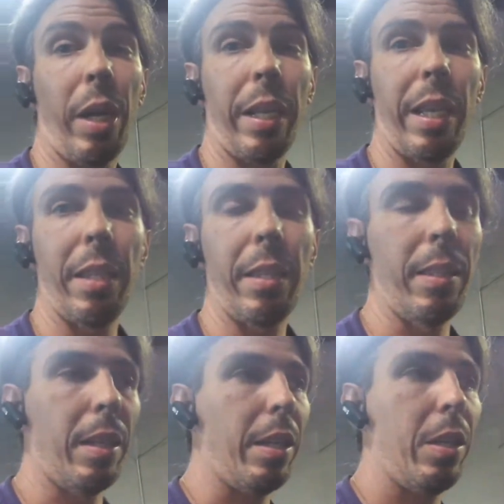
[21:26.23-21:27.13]
just trying to
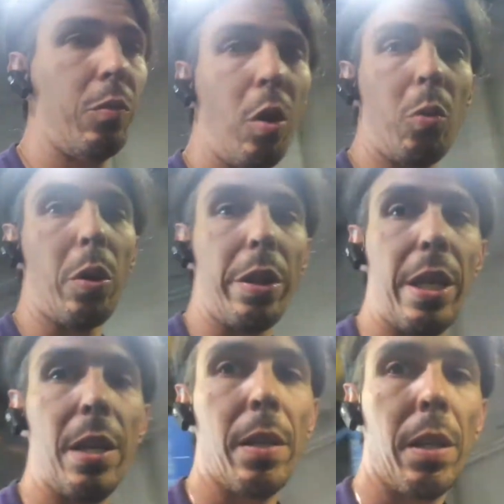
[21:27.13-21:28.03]
get it
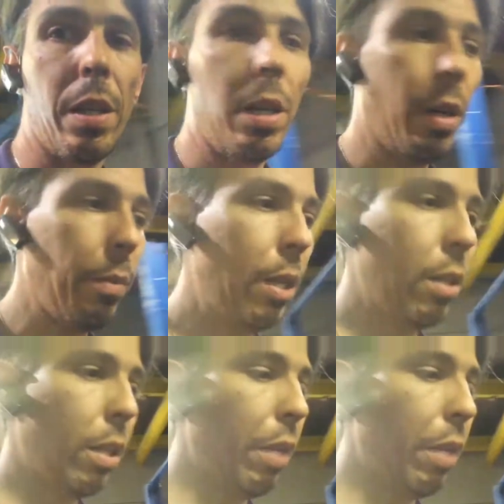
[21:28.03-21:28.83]
roadworthy. You know what I mean?